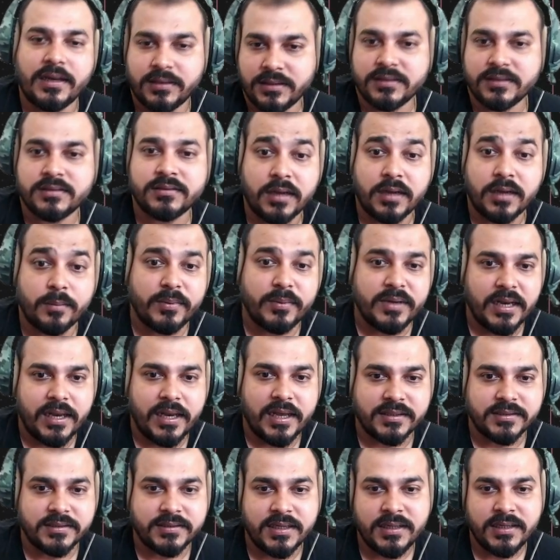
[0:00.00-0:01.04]
like this up
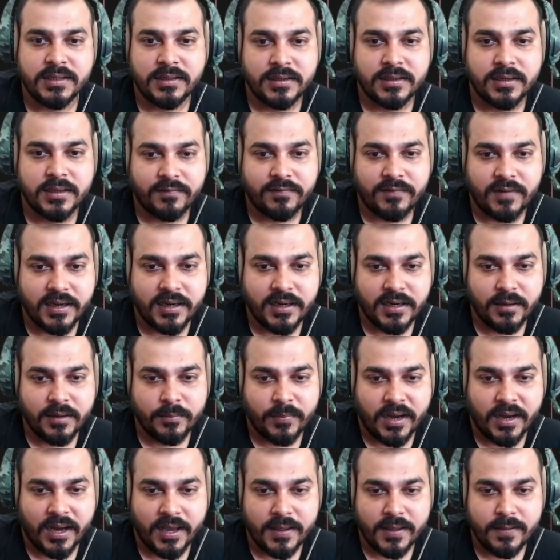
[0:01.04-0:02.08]
till xn,
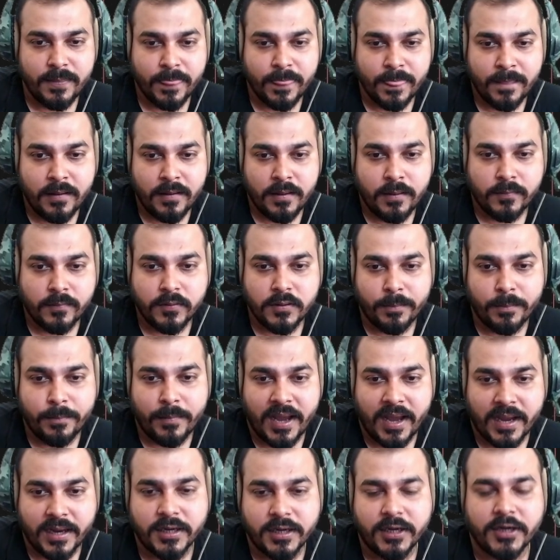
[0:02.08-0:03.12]
divided by the
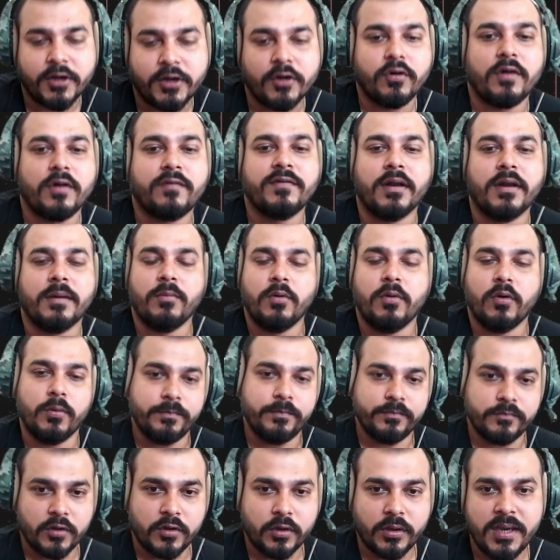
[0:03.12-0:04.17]
magnitude of W.
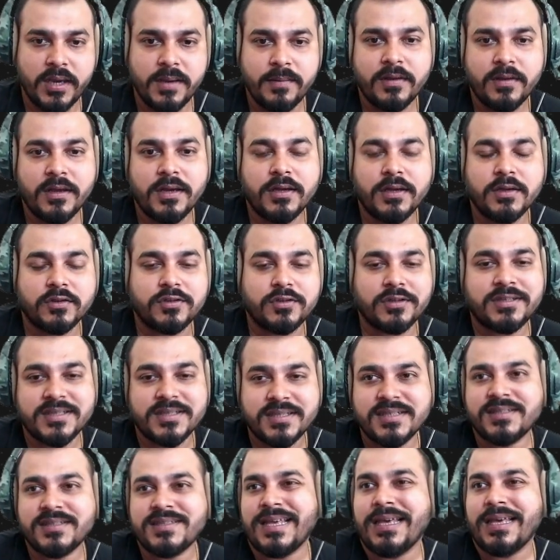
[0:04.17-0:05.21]
Okay. So
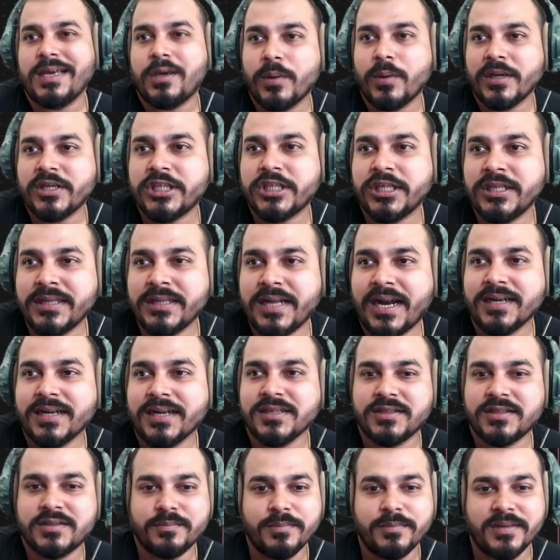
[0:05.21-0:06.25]
this is the equation
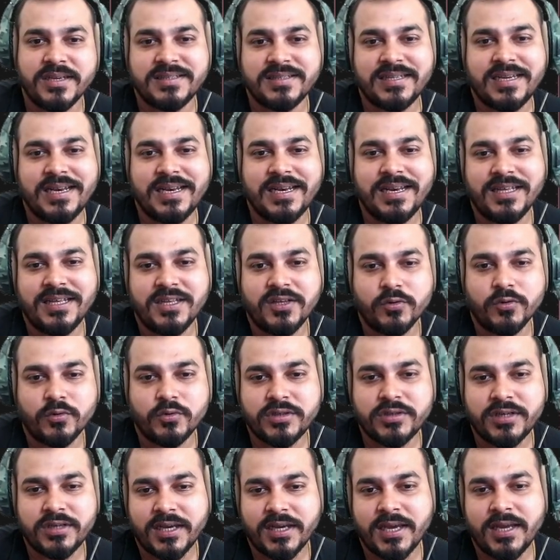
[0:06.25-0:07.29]
that is basically
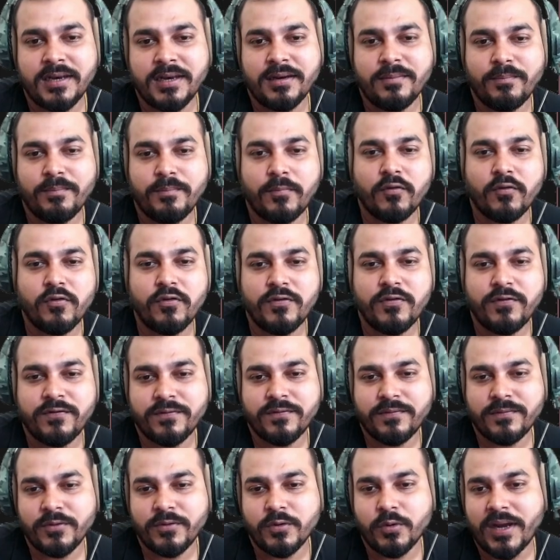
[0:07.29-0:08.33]
used. Again,
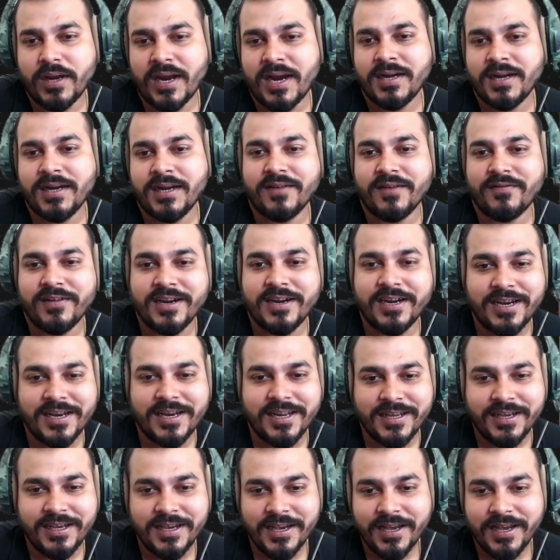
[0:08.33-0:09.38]
proof, you can
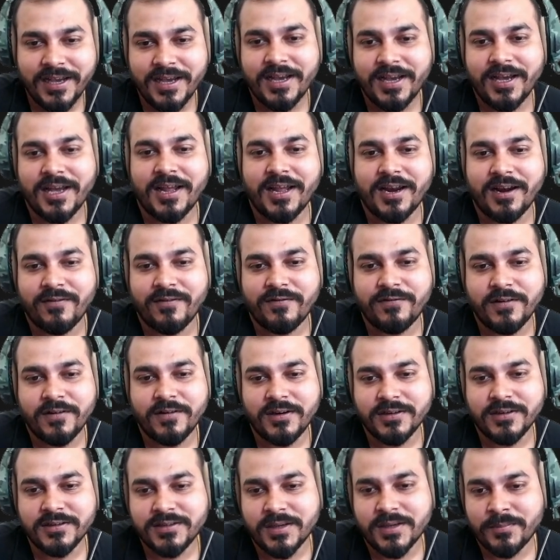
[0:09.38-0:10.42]
definitely
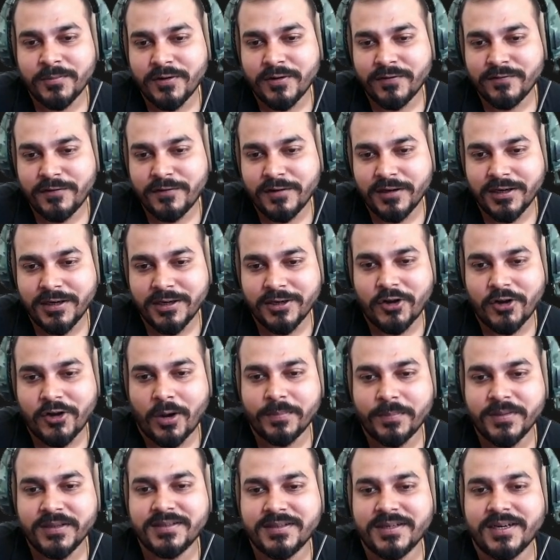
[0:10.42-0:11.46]
refer some of the
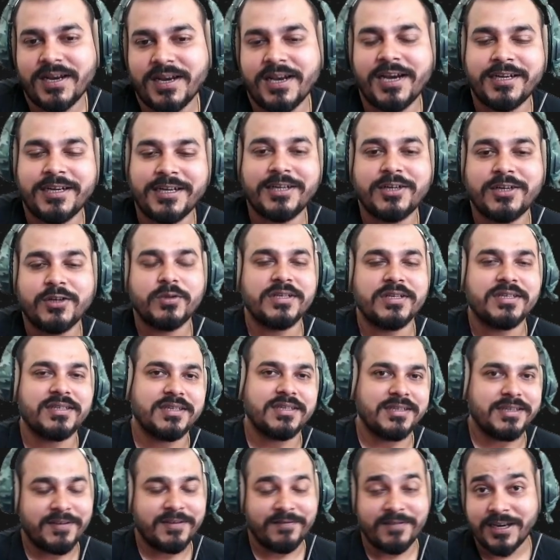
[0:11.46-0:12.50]
topics related to
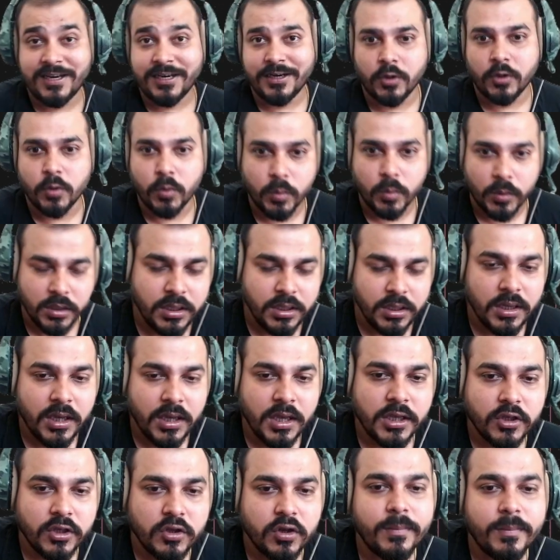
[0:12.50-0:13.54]
this even in Google.
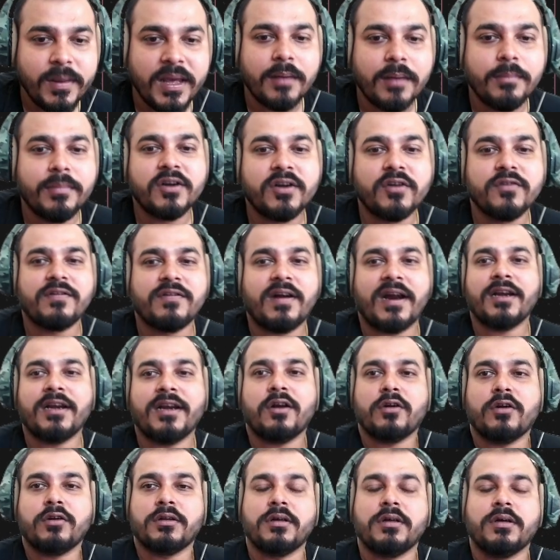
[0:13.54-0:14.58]
You'll be able to
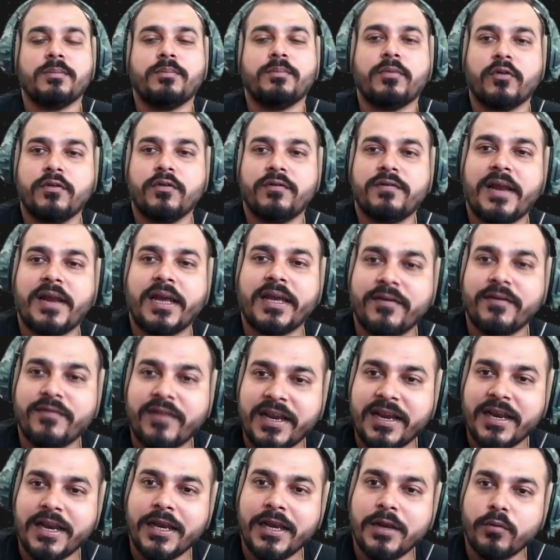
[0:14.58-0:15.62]
find out the proof. Like
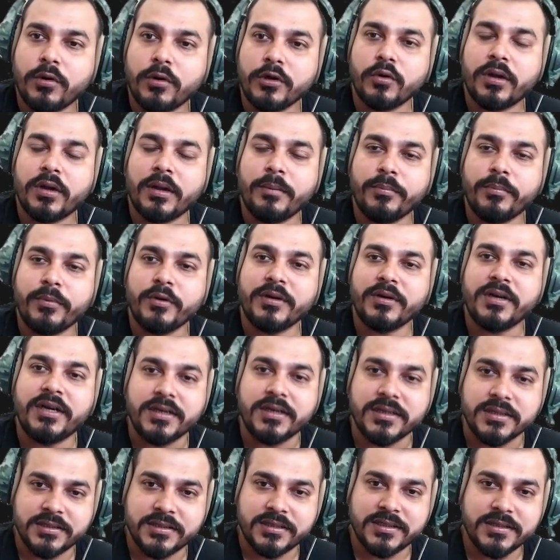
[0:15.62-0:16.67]
if I really want to compute the
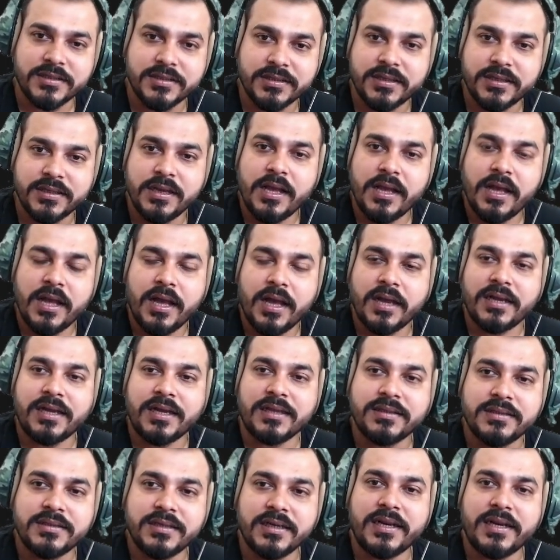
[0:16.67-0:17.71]
distance,
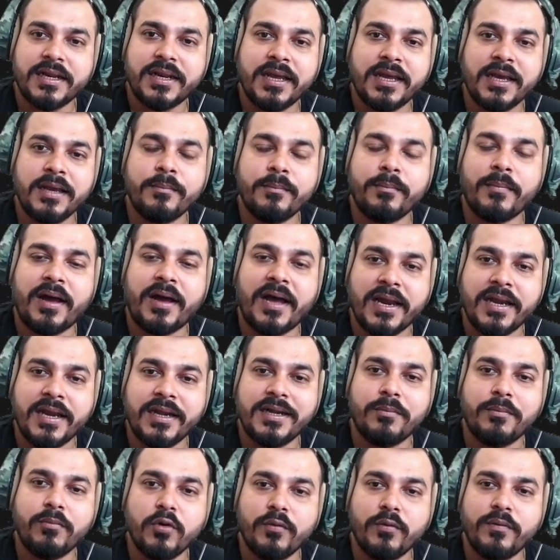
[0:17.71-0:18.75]
considering my
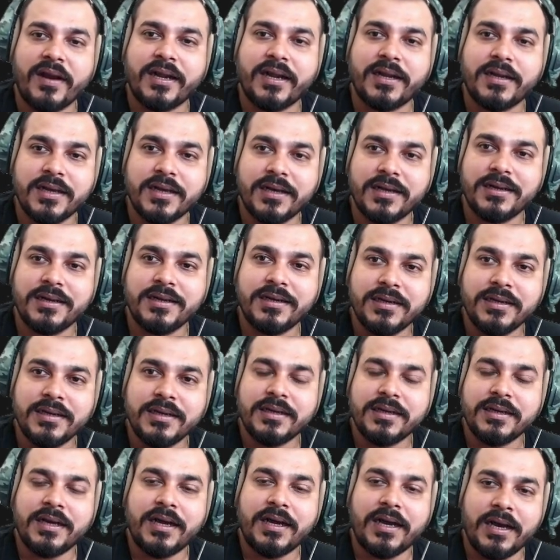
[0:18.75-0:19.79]
W vector
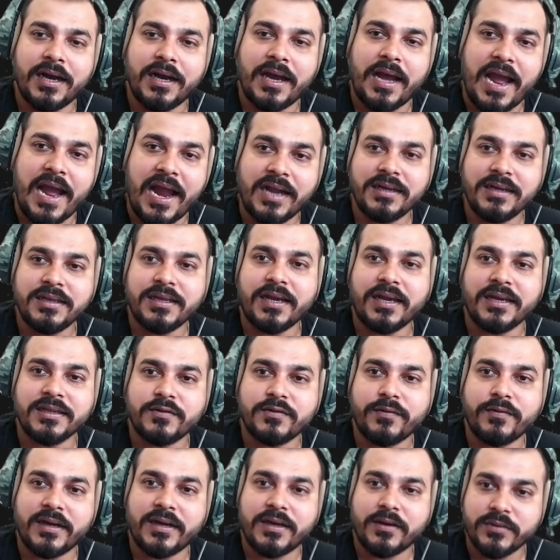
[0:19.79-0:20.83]
and the
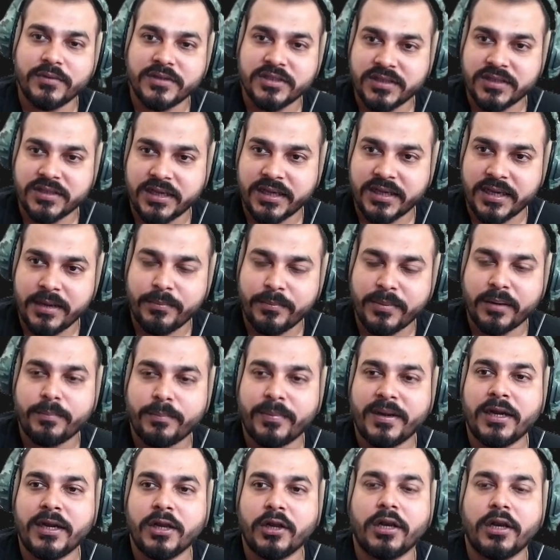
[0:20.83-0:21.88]
S vector, which is again
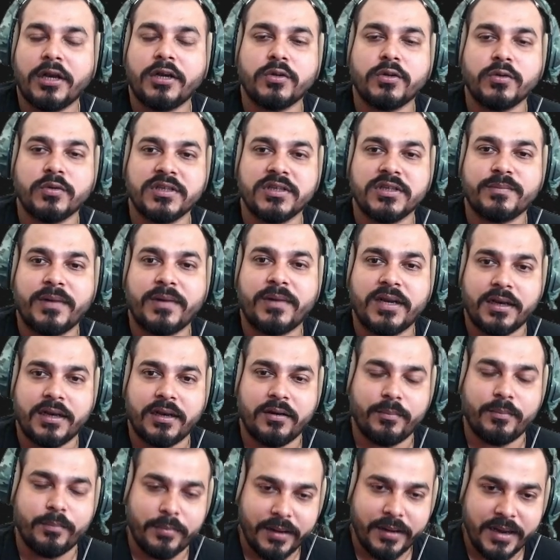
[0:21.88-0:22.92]
perpendicular to this
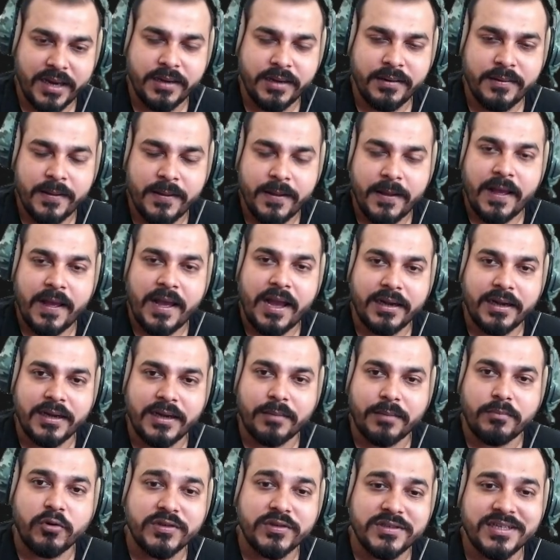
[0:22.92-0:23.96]
particular plane,
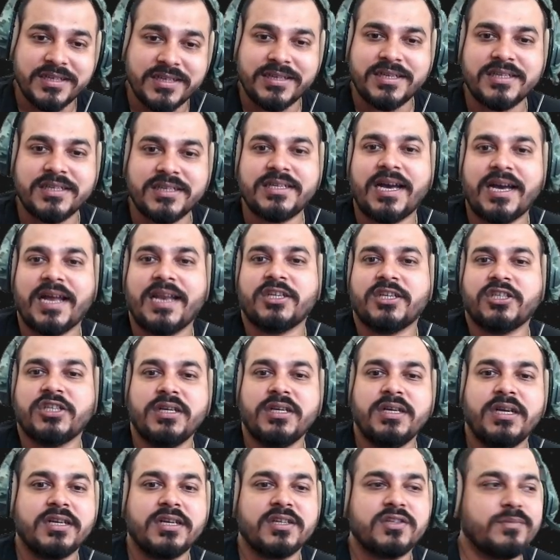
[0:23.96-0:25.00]
and W is in this
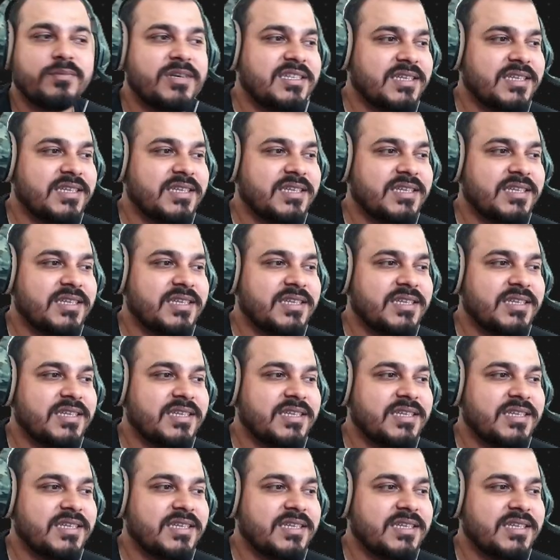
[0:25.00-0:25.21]
direction, it